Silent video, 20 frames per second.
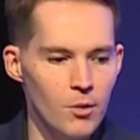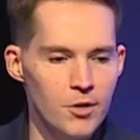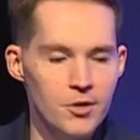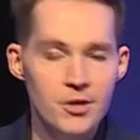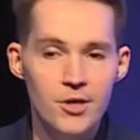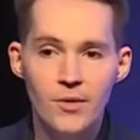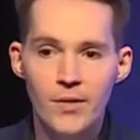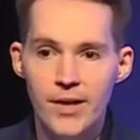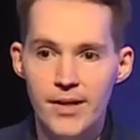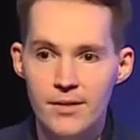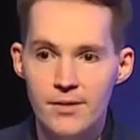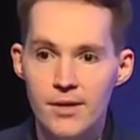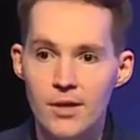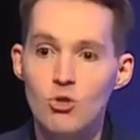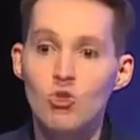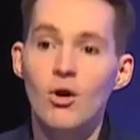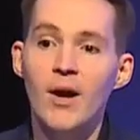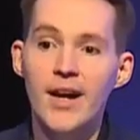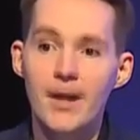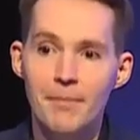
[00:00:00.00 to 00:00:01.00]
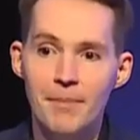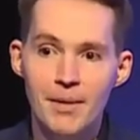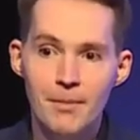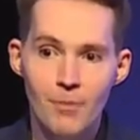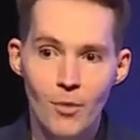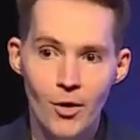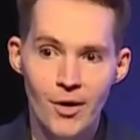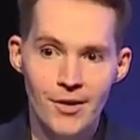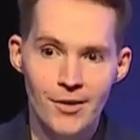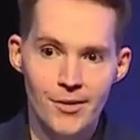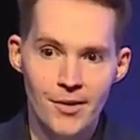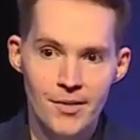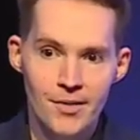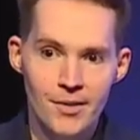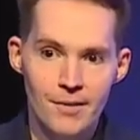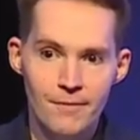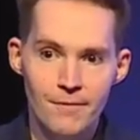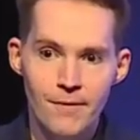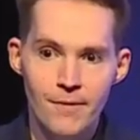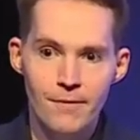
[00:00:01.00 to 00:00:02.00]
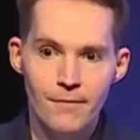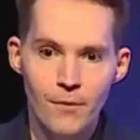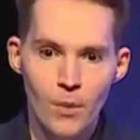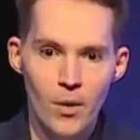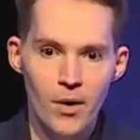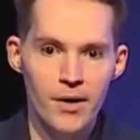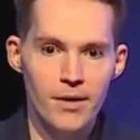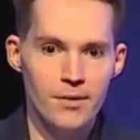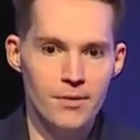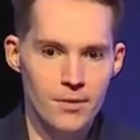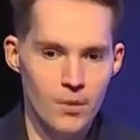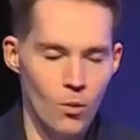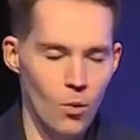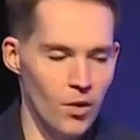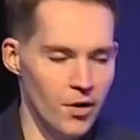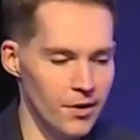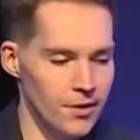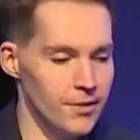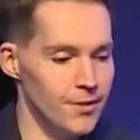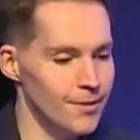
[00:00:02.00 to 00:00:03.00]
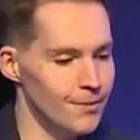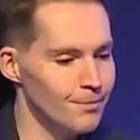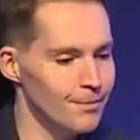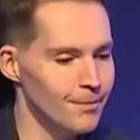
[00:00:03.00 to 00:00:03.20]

we're doing to try to be more inclusive for the world.